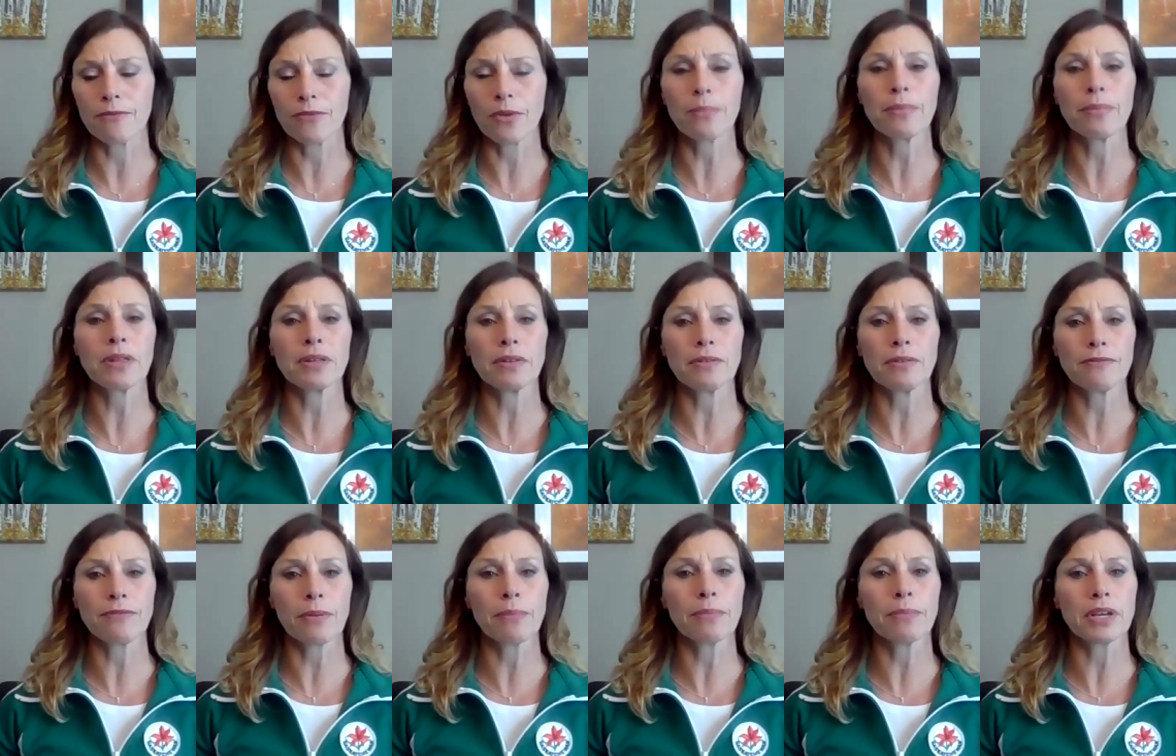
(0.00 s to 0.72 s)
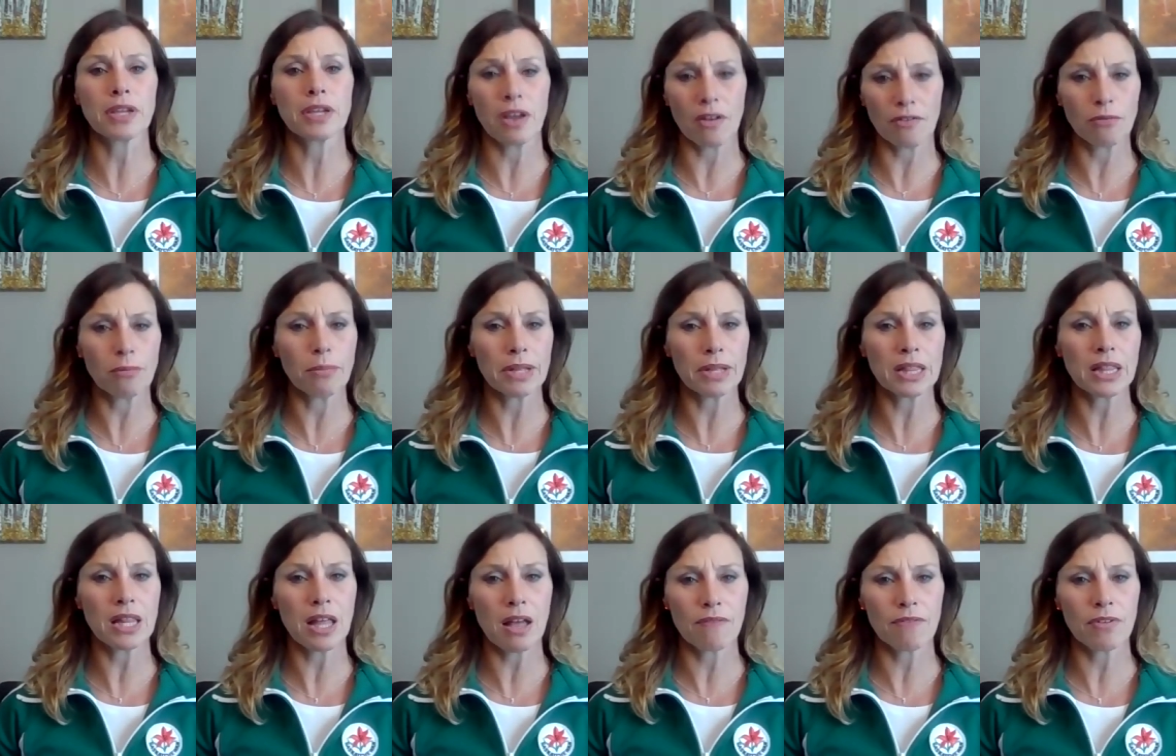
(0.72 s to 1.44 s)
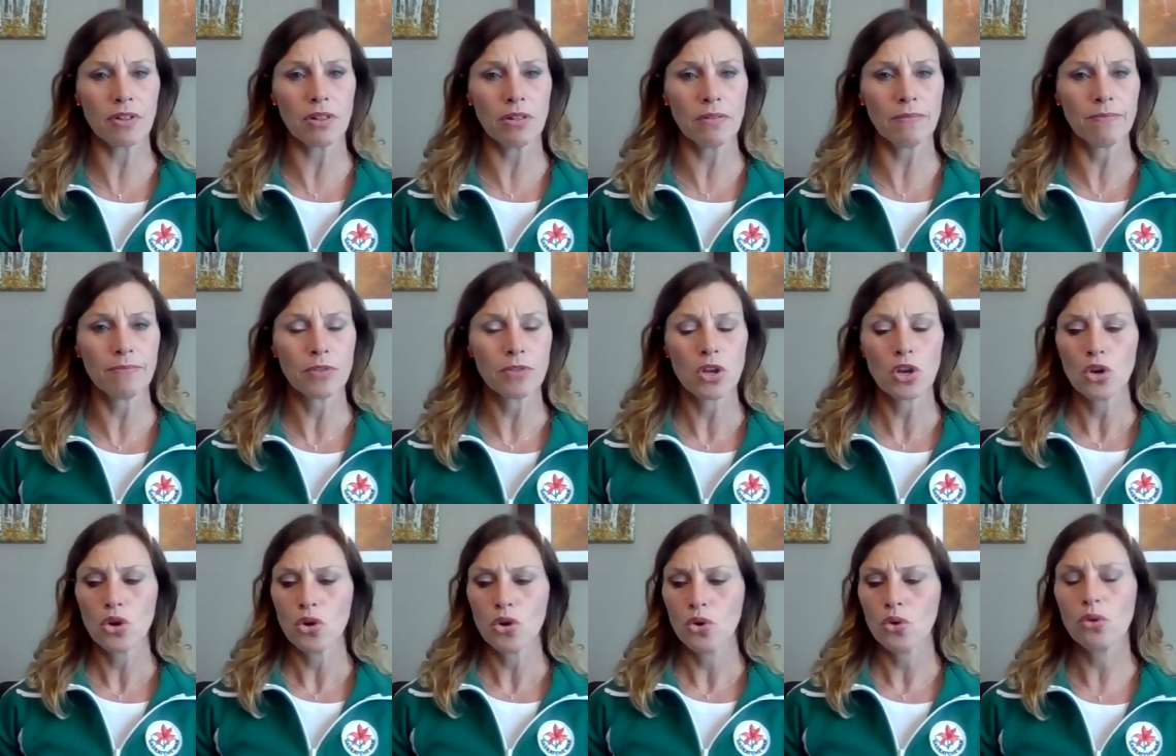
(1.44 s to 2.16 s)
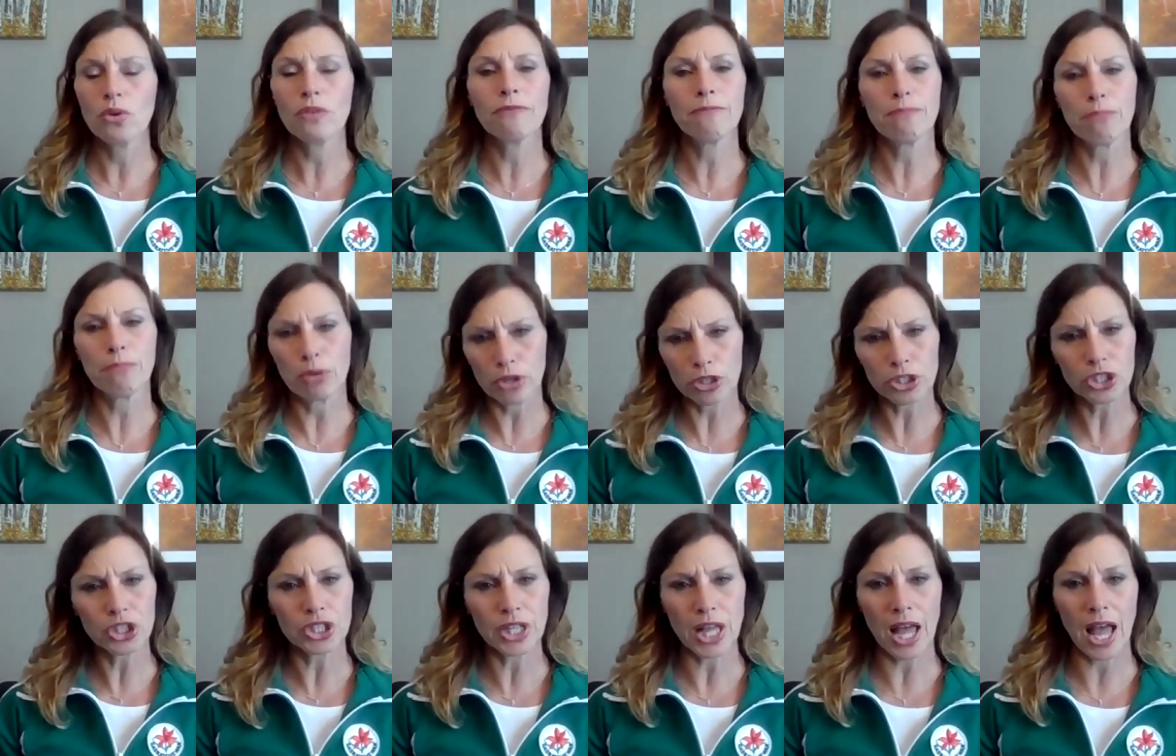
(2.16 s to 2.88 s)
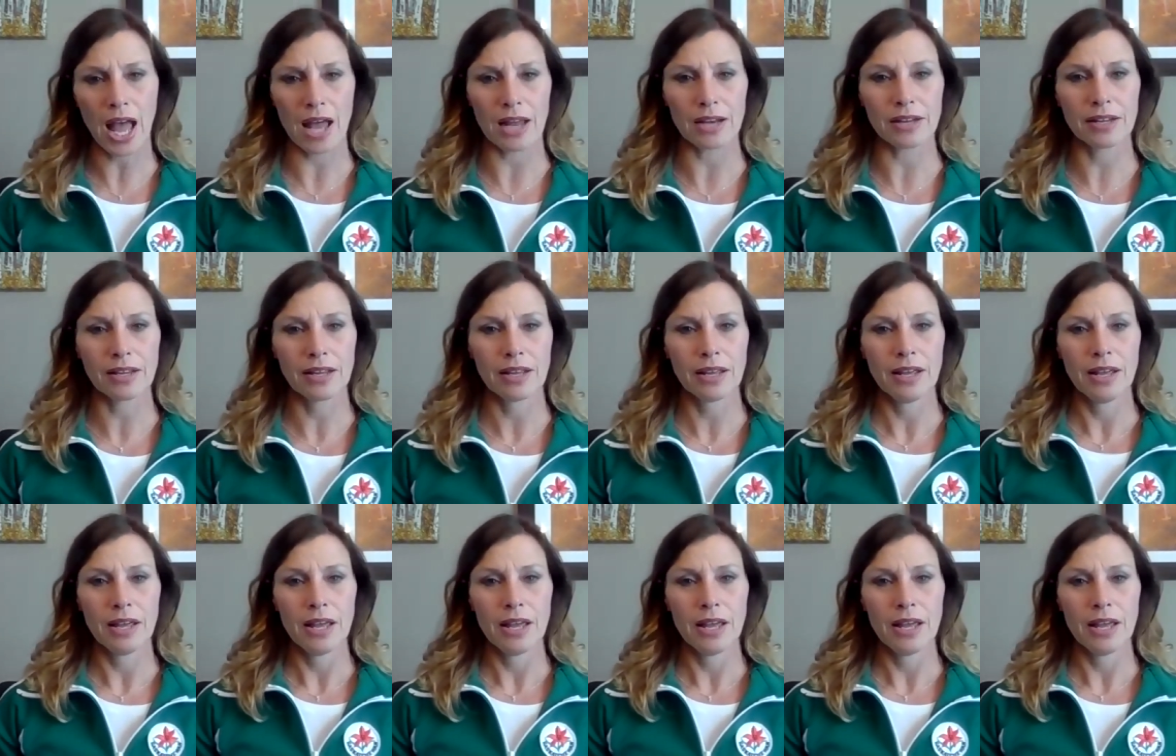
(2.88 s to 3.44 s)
from the government level who have pushed that.